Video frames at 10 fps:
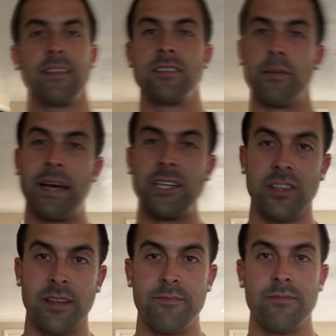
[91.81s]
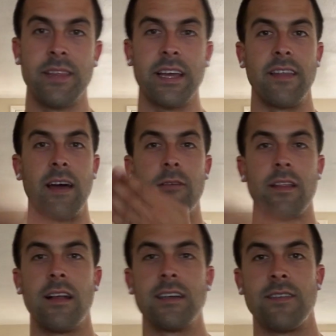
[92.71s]
It's the pendulum. Think of that. One
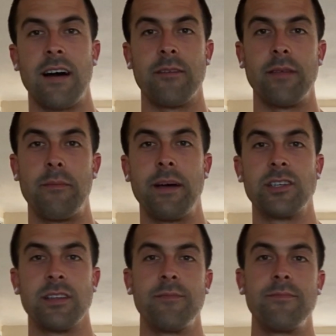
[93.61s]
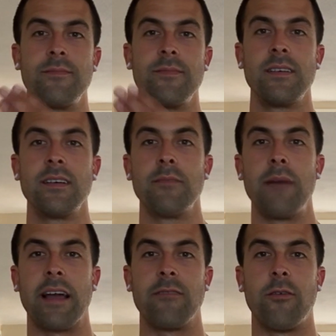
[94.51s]
of the laws of alchemy, the pendulum.
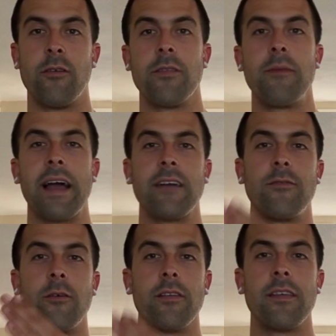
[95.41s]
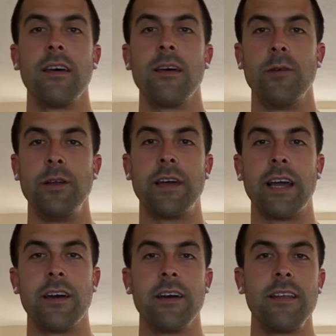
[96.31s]
Back and forth, back and forth. When you
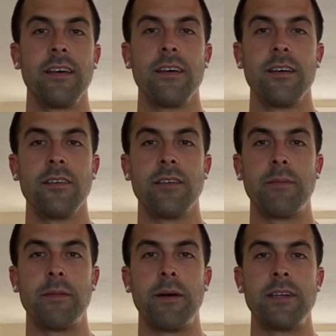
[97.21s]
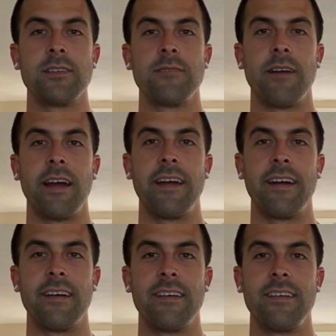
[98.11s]
get good, you keep the pendulum right here.